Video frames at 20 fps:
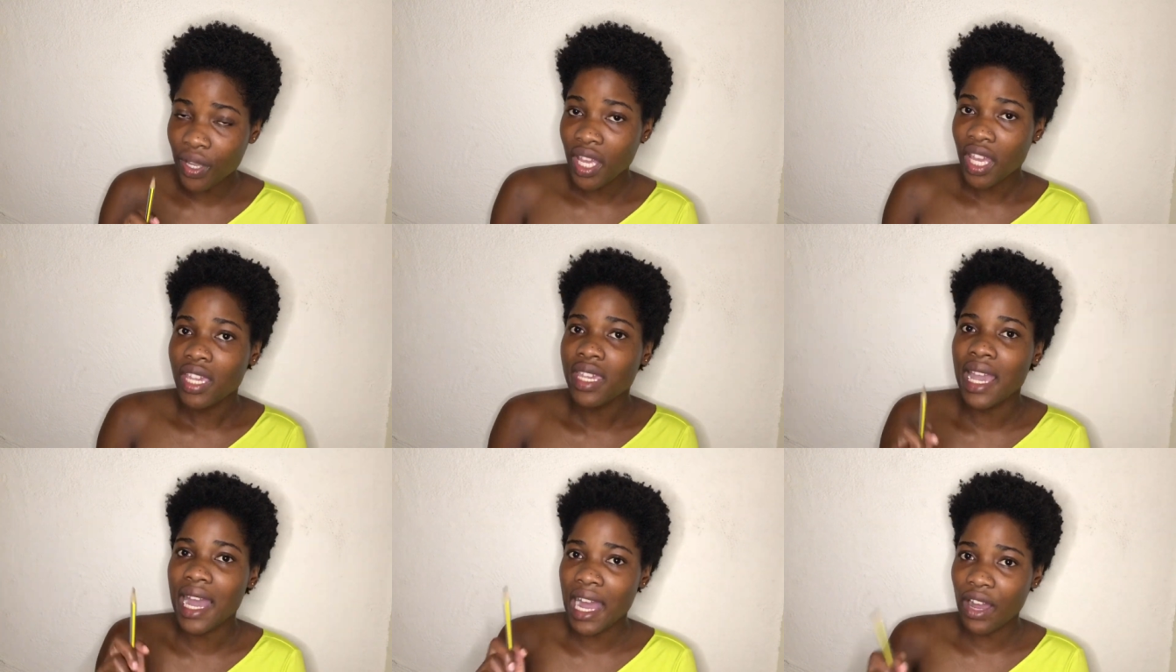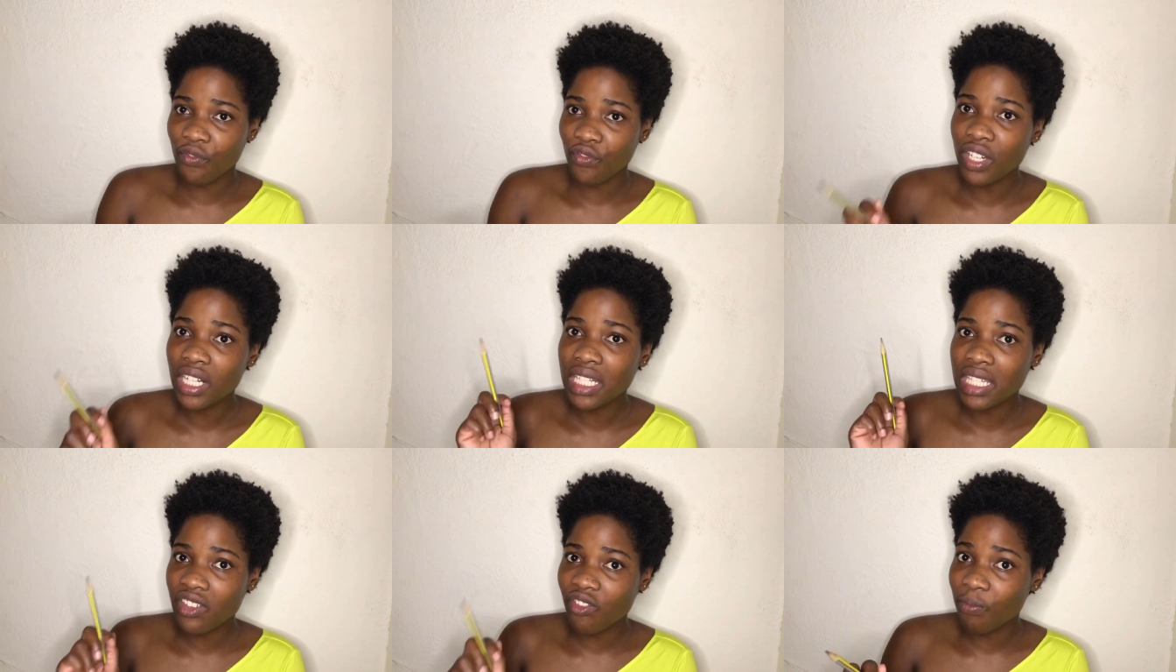you have to
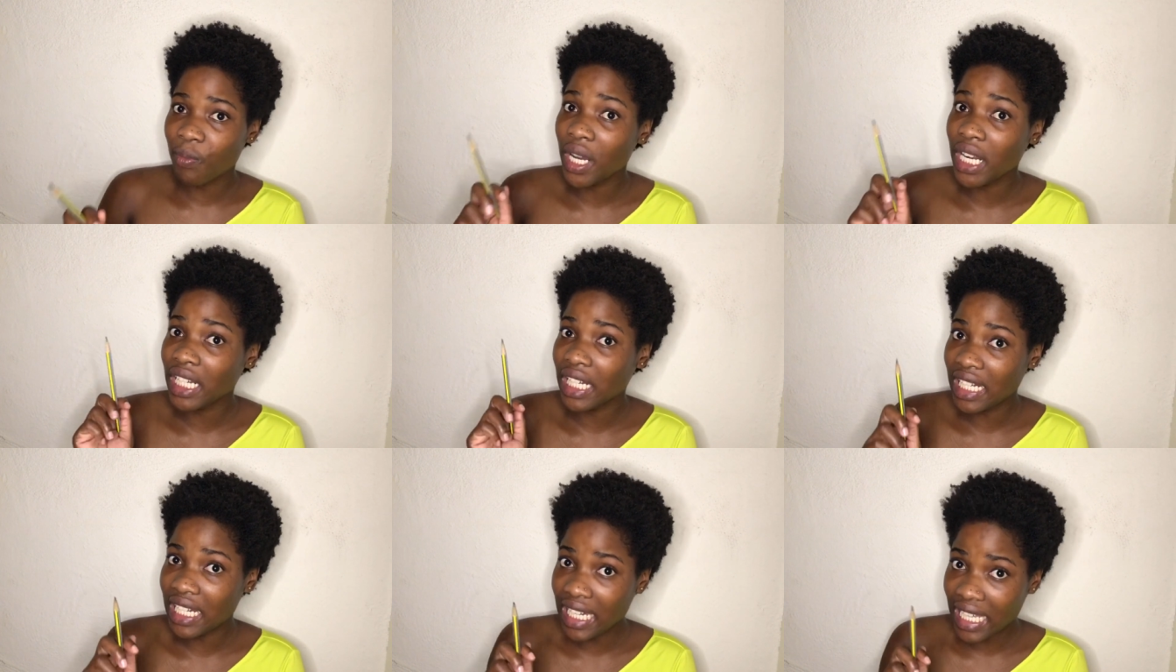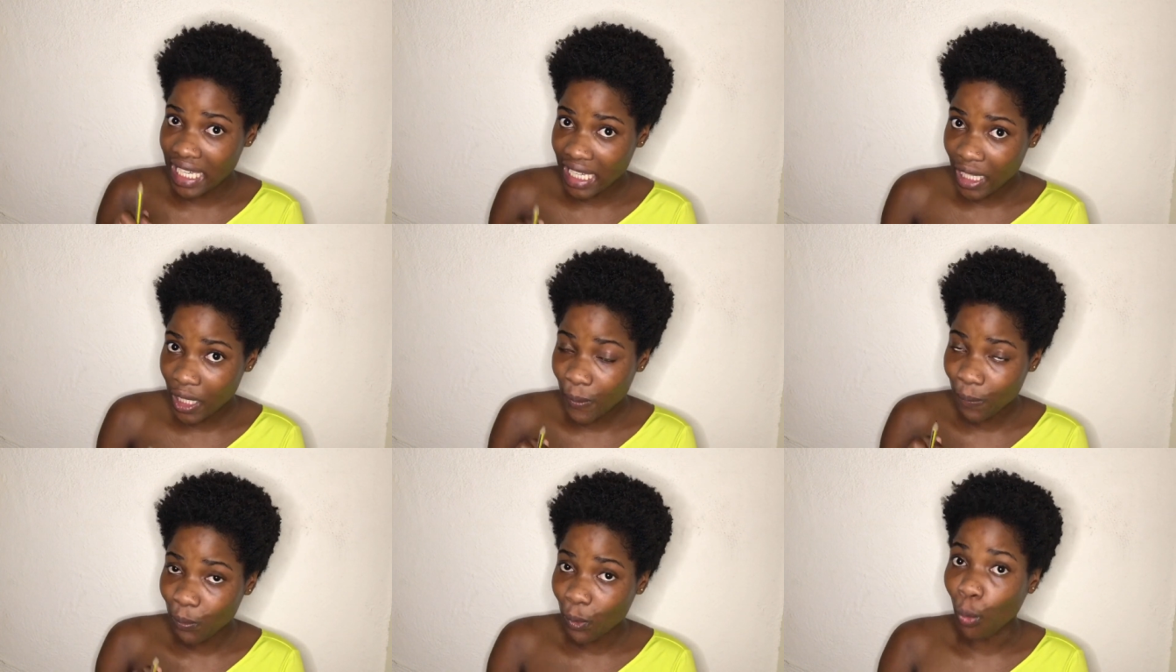leave on the
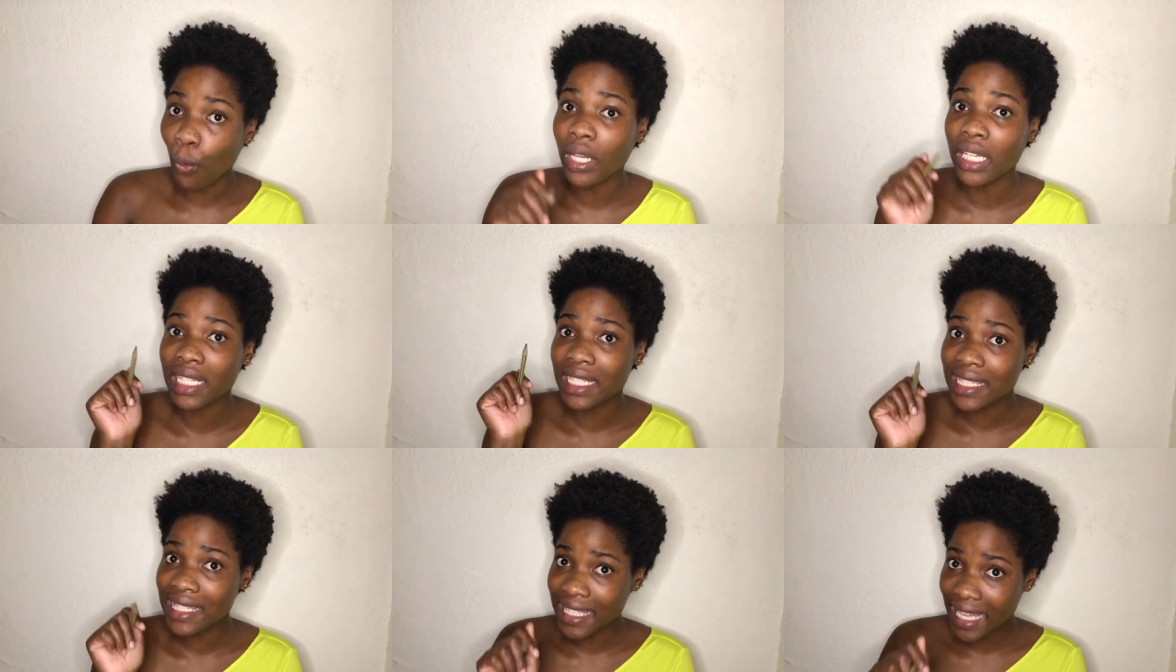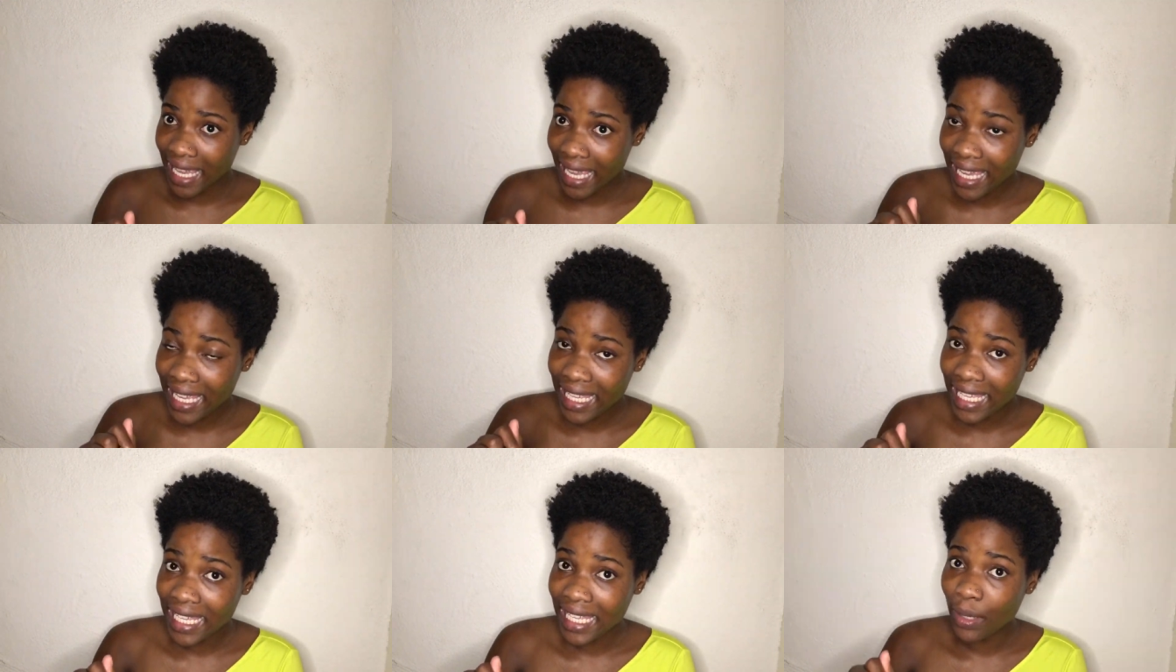day
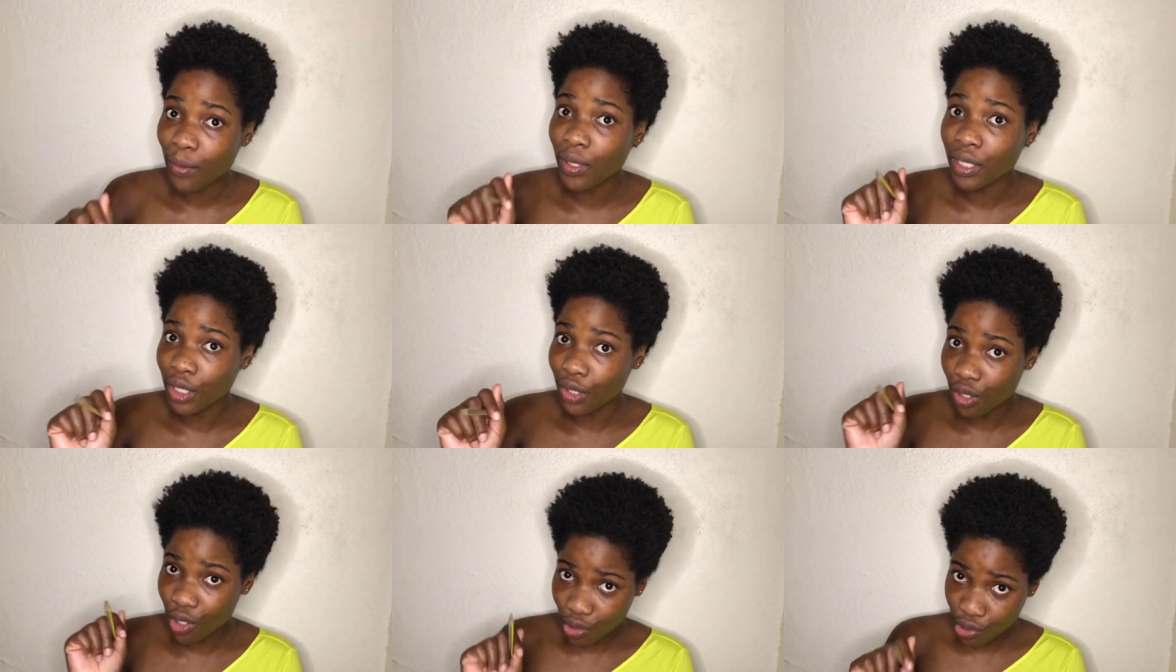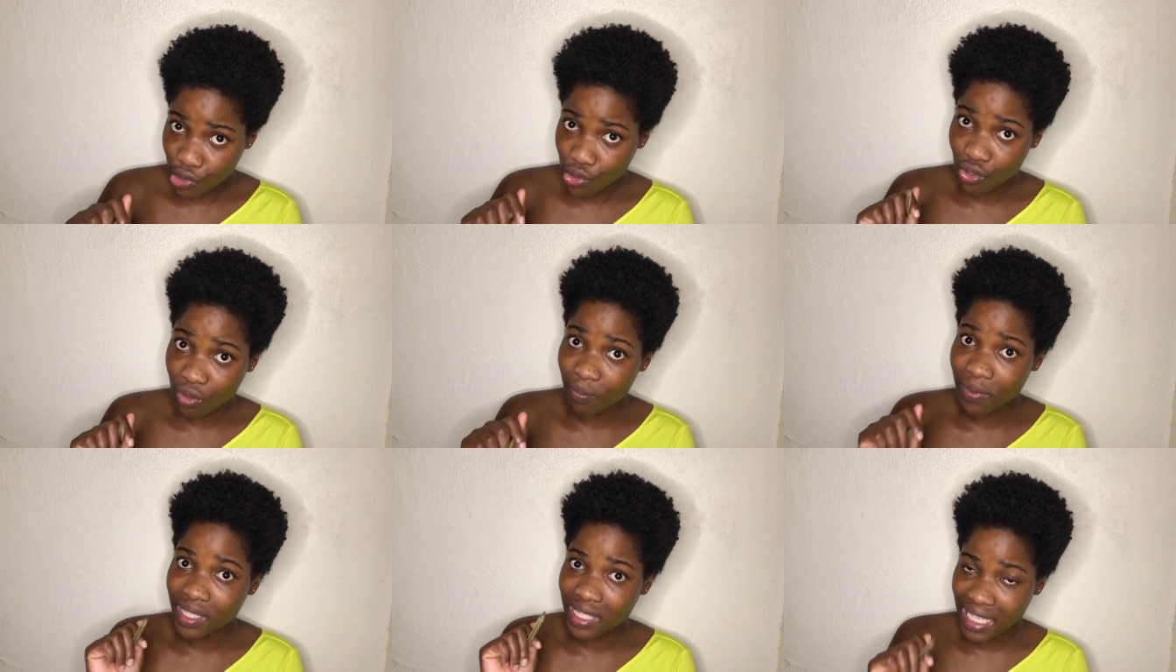when the round trip
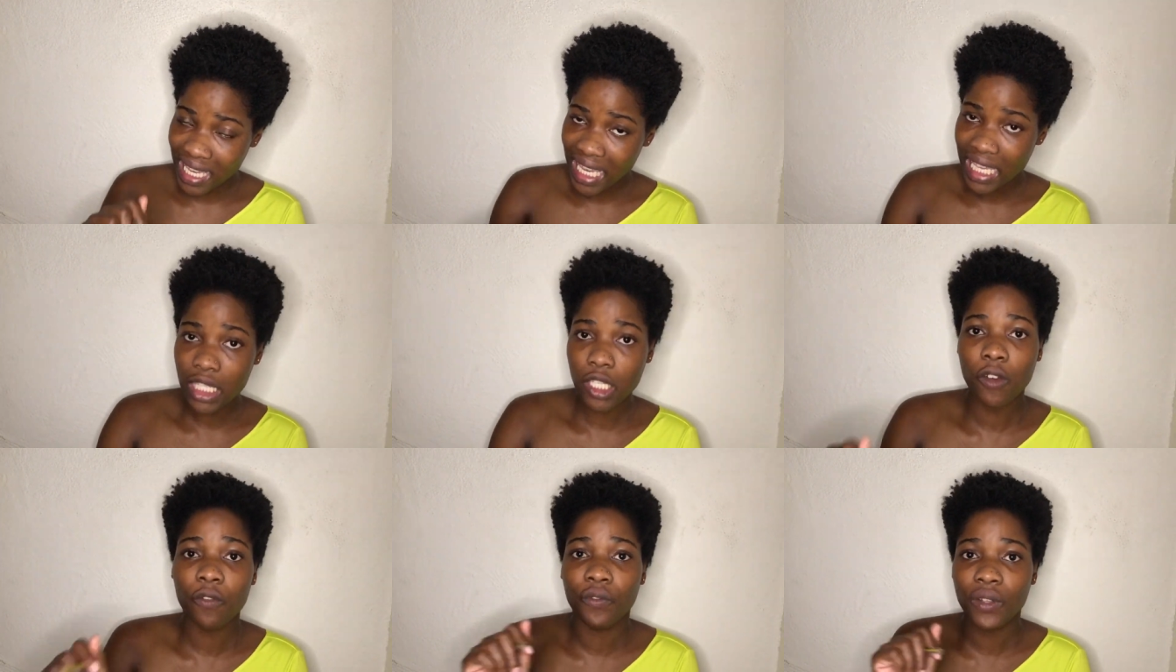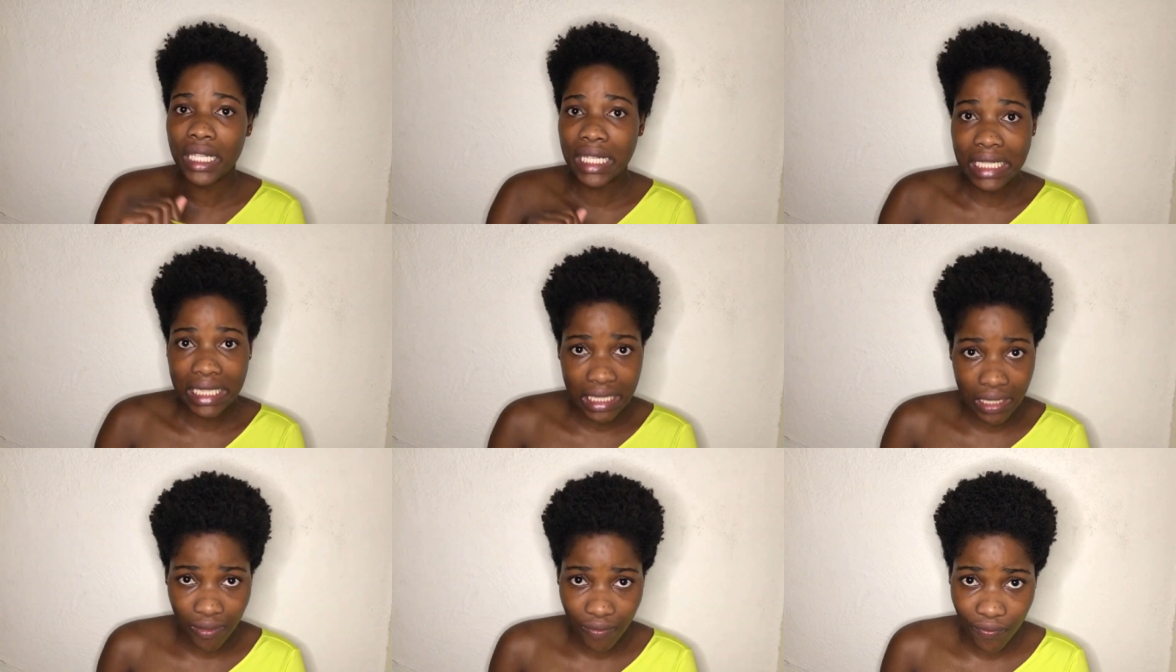set, you have to
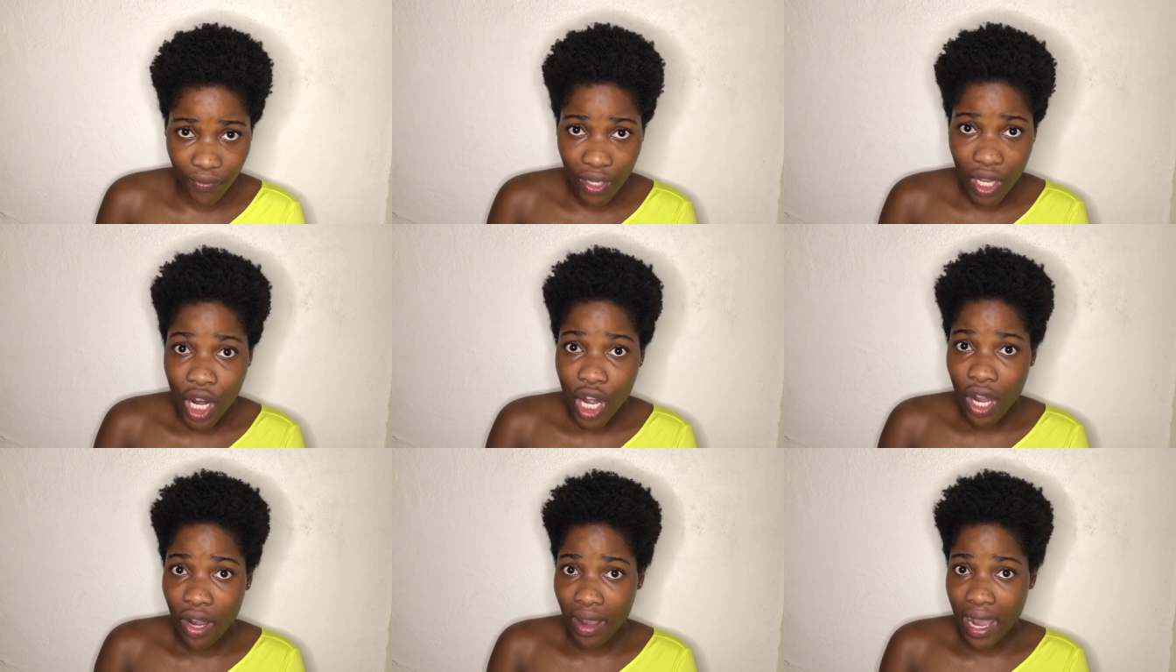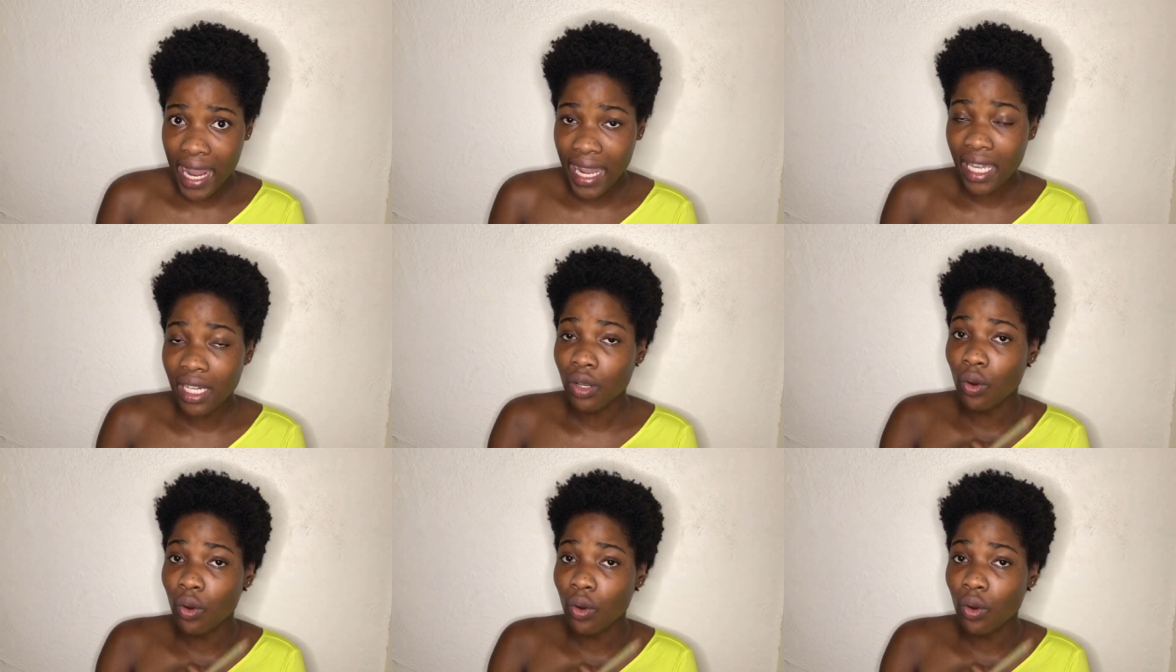leave, right?